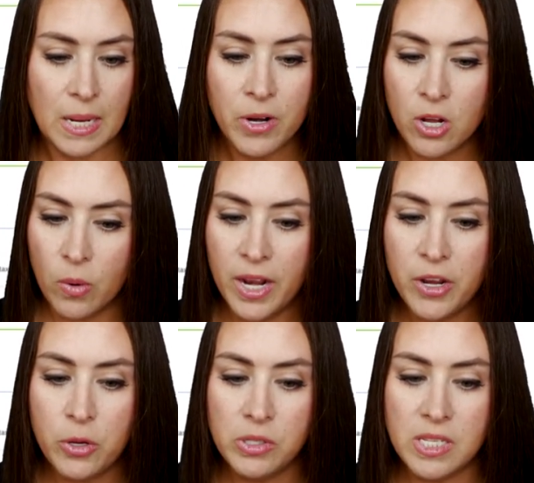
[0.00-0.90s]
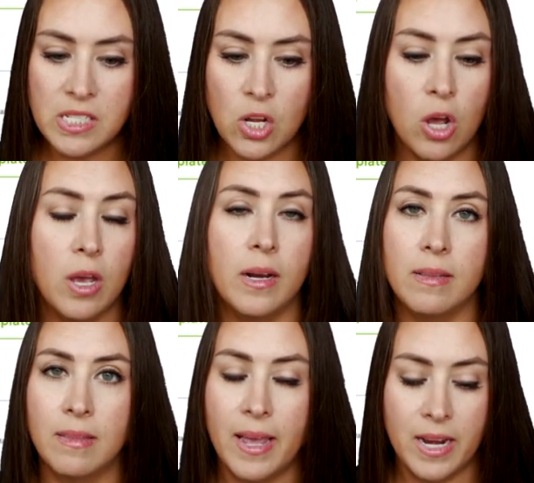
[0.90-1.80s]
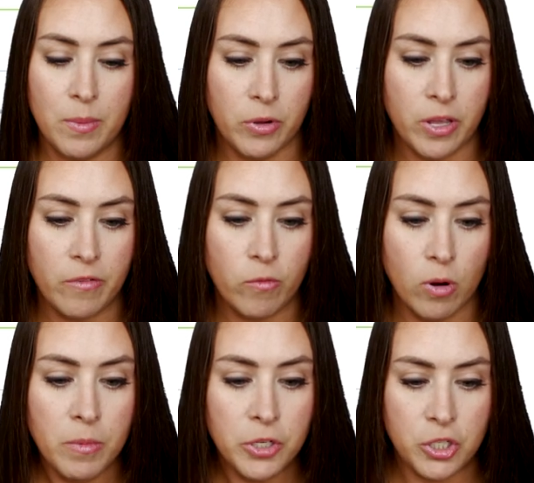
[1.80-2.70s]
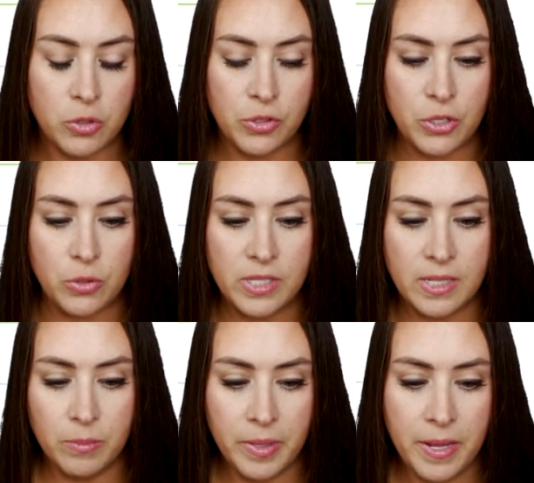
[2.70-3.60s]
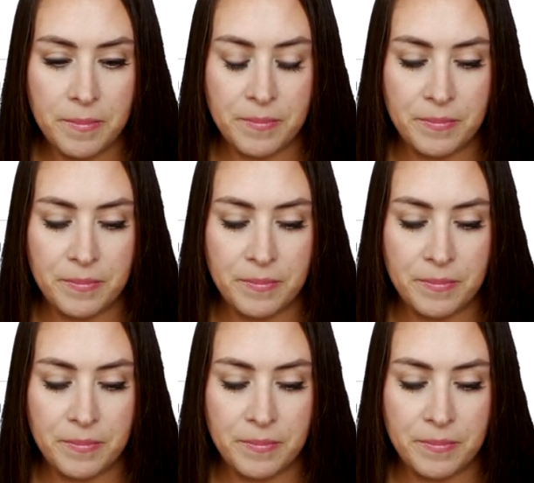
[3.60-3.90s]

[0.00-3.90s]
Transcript: I'm going to go ahead and use this online booking form. I'm going to choose use template.